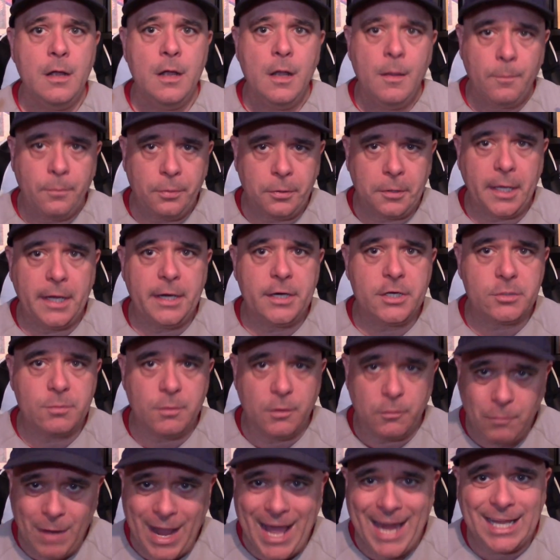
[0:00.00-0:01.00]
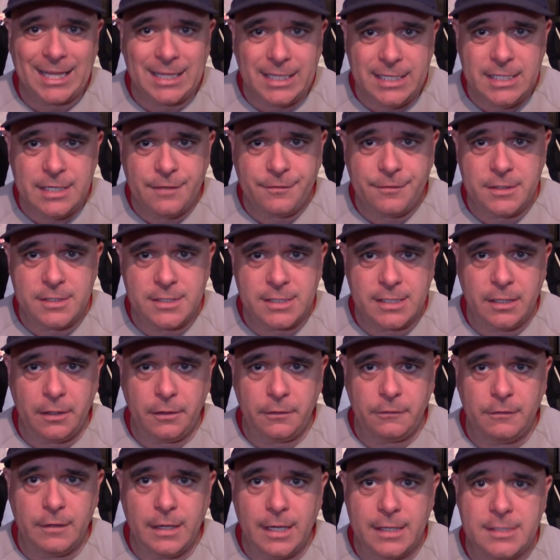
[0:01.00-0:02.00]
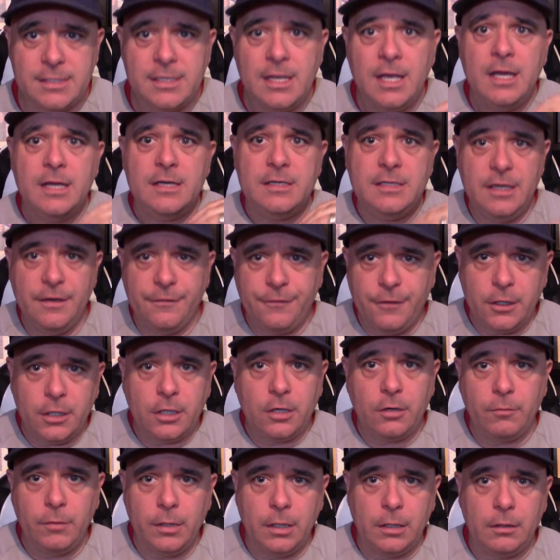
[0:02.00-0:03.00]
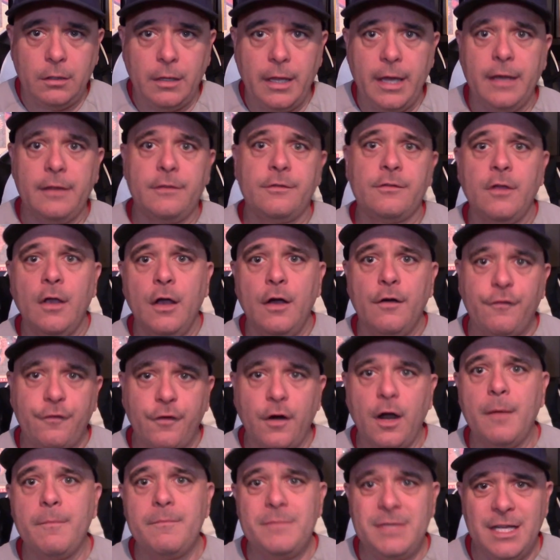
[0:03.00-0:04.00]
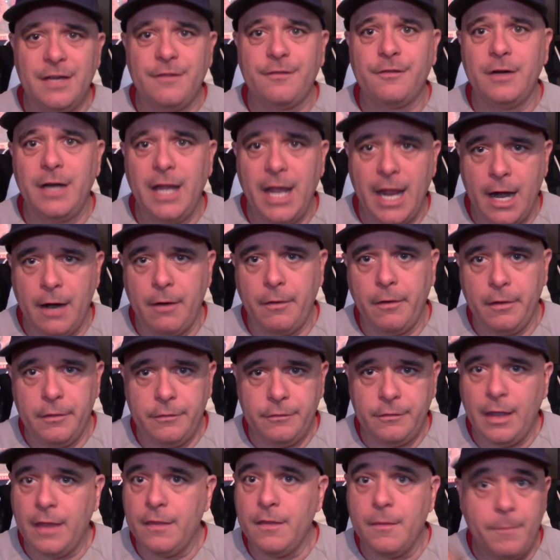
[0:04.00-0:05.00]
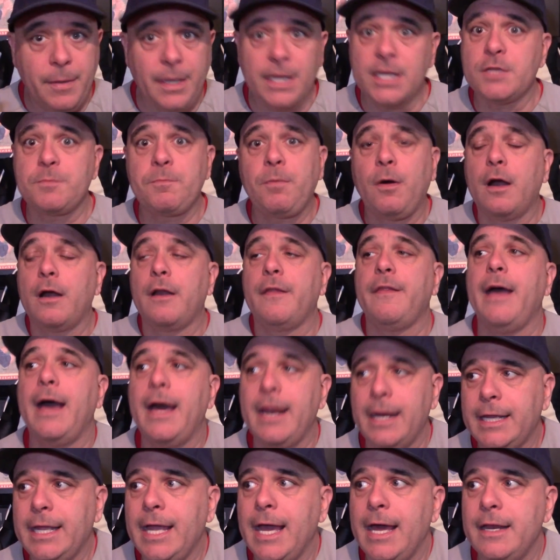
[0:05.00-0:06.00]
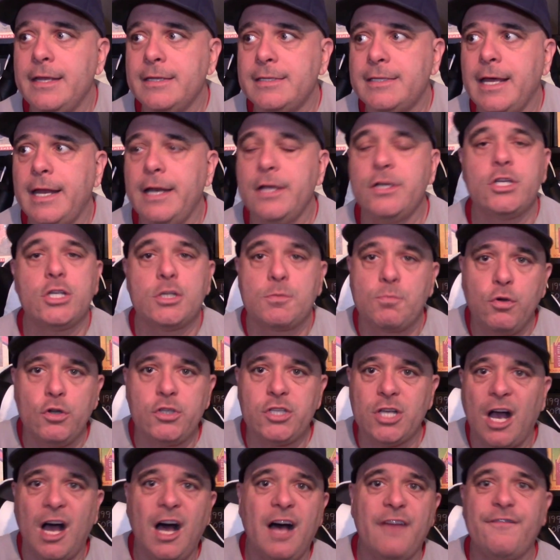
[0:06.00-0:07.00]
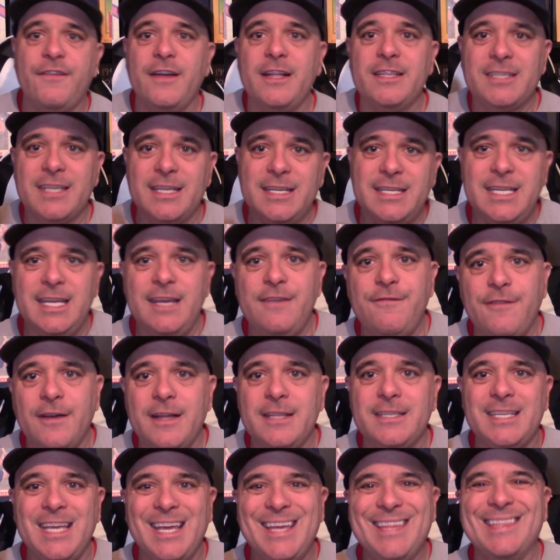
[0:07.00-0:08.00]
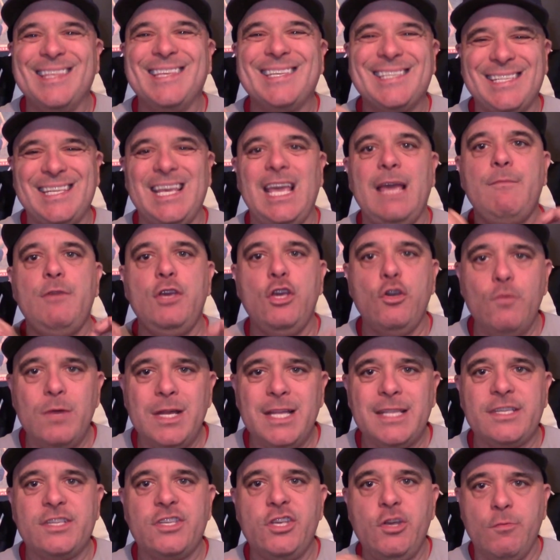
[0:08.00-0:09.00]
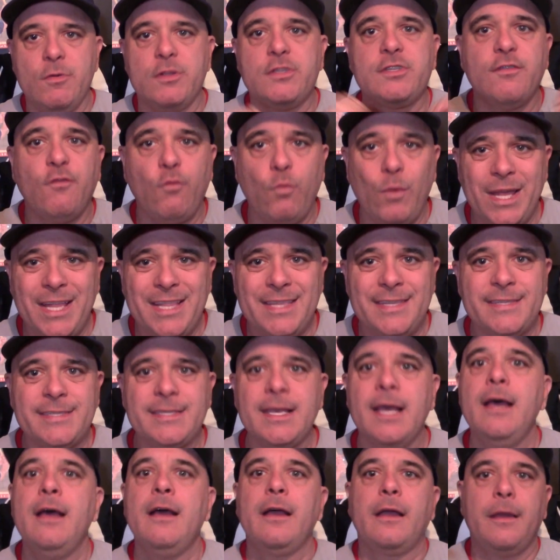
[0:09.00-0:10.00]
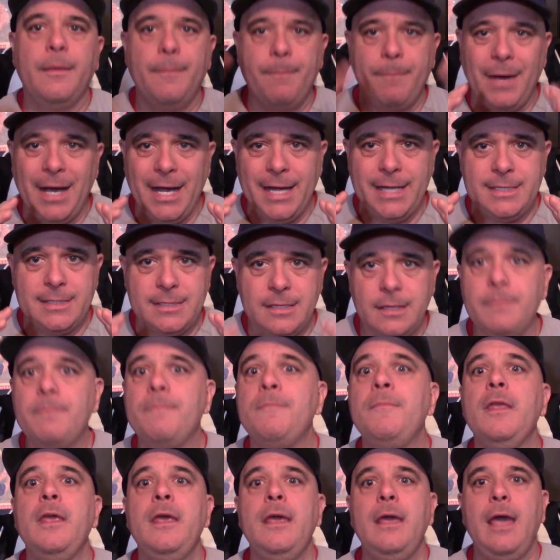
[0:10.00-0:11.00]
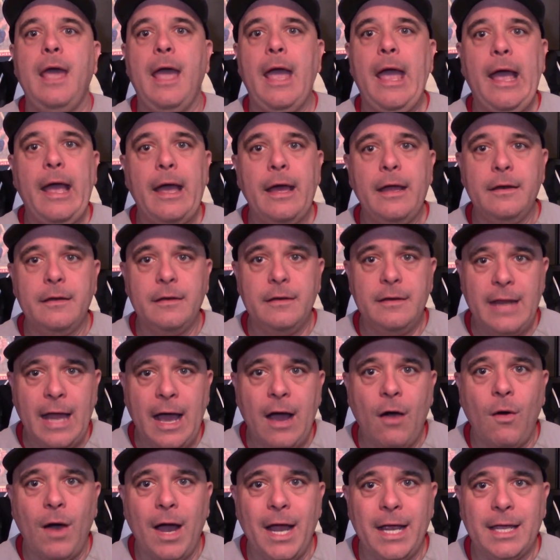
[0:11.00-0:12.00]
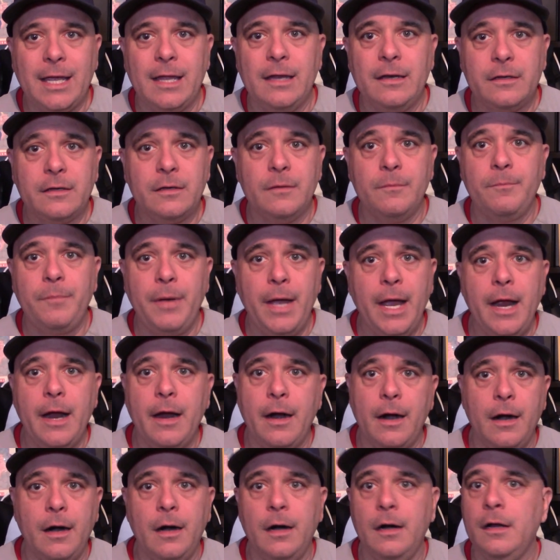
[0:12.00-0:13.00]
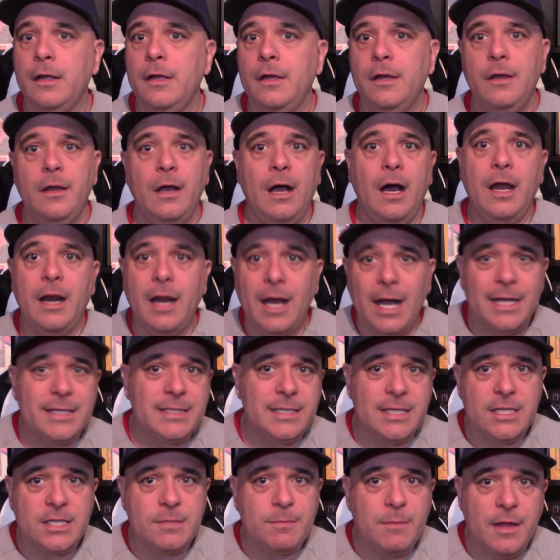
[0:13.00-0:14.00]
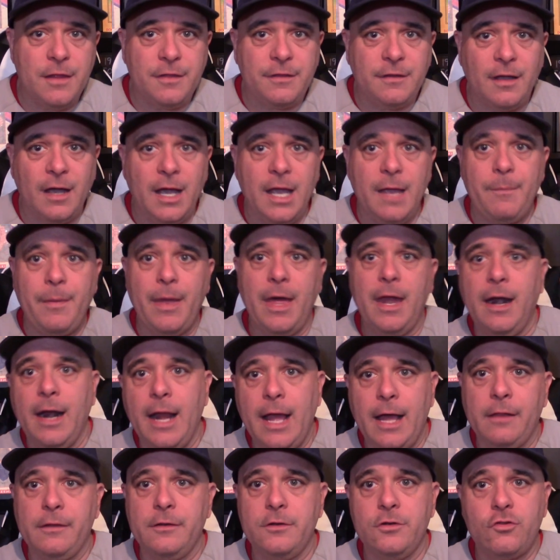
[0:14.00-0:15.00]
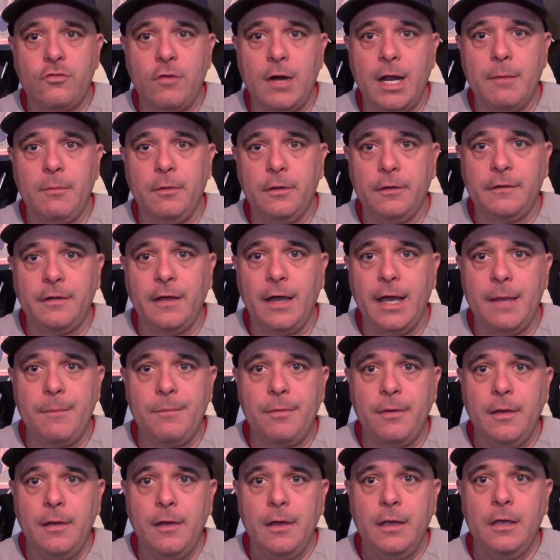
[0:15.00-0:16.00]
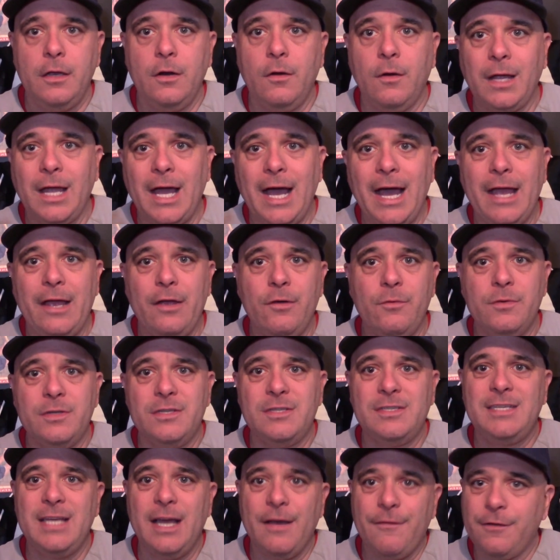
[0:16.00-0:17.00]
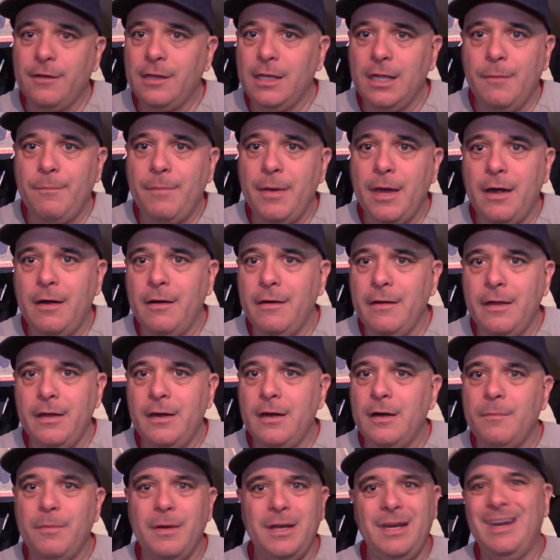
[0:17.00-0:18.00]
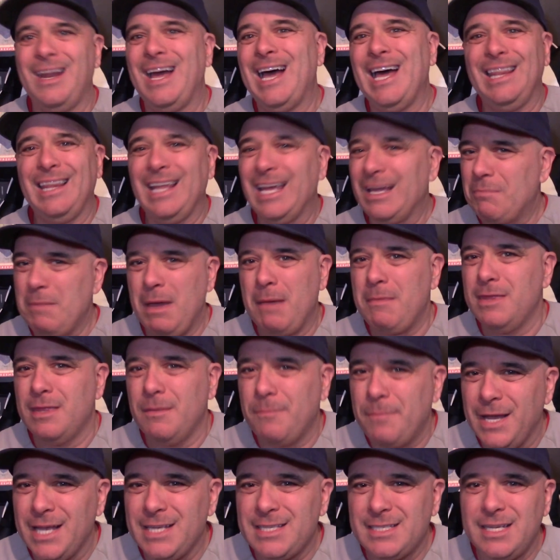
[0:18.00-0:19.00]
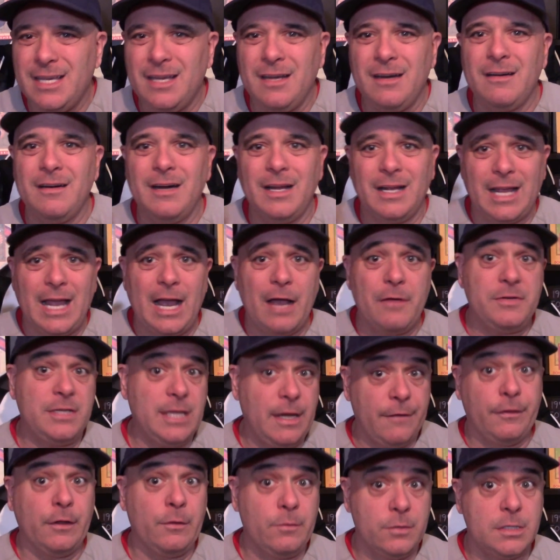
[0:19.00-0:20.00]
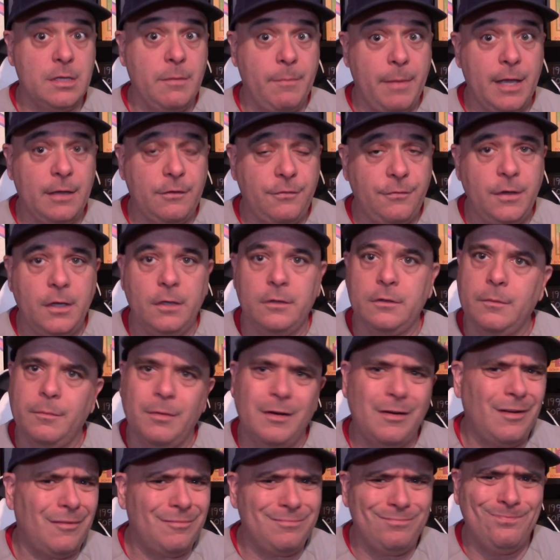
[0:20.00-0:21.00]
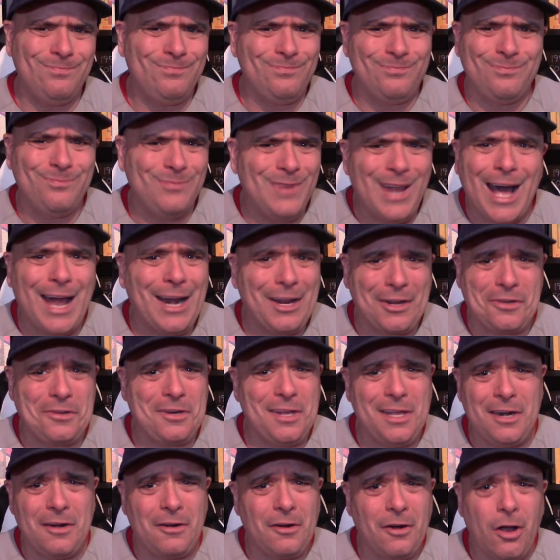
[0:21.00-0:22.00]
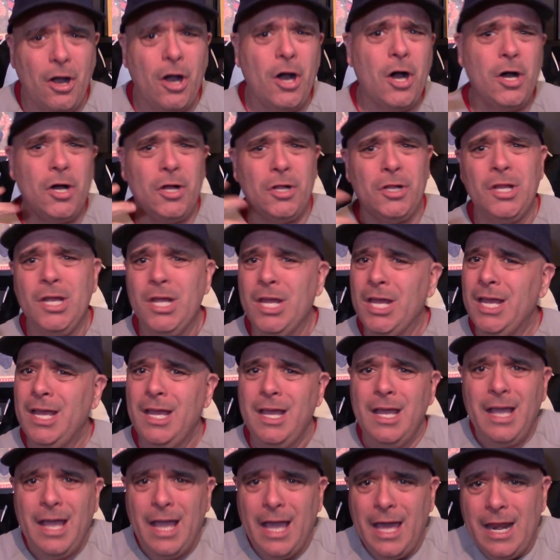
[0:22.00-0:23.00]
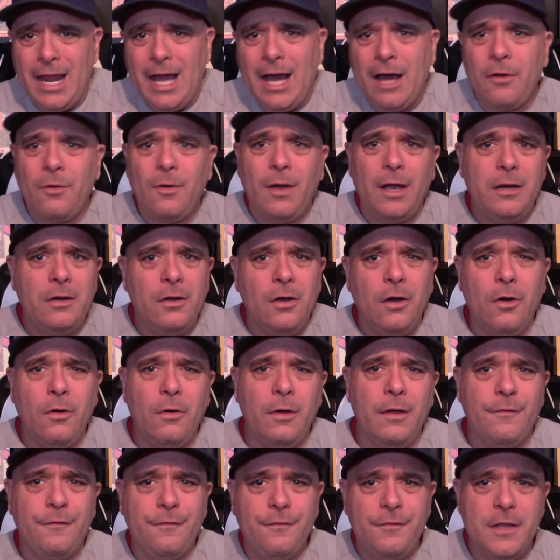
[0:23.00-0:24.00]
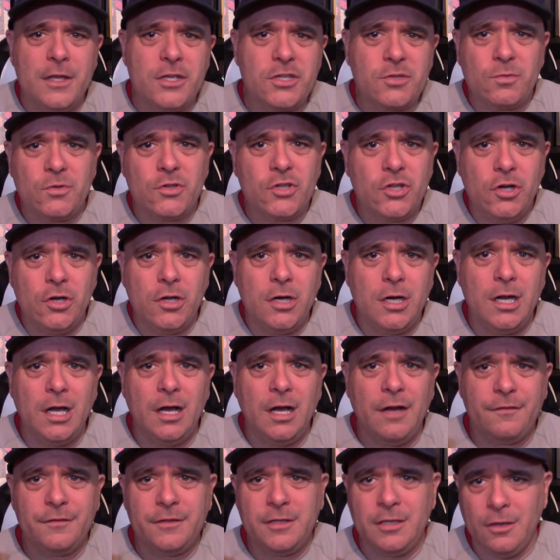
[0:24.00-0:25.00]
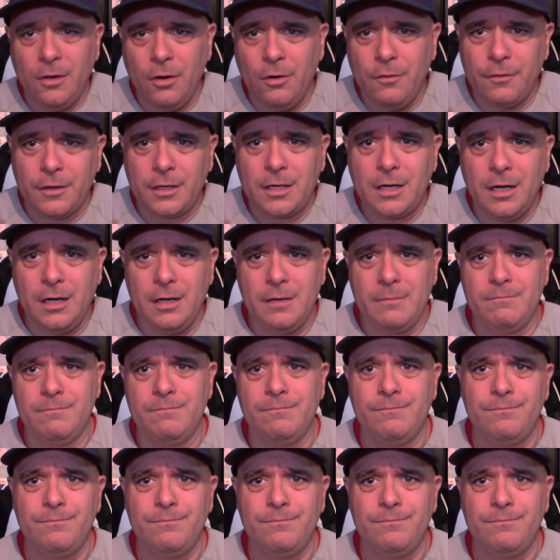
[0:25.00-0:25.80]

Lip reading: players with radically different skill sets, different career lengths from different eras. And the biggest part of that, again, is that it just puts offense and defense in the same units of wins, combines them, and now I can compare an Ozzie Smith type and an Alan Trammell type. You know, a guy who was definitely a better hitter, but not like maybe the best hitter, and a guy who definitely was the best fielder, but not a good hitter at all. And how do I know if this was good enough to overcome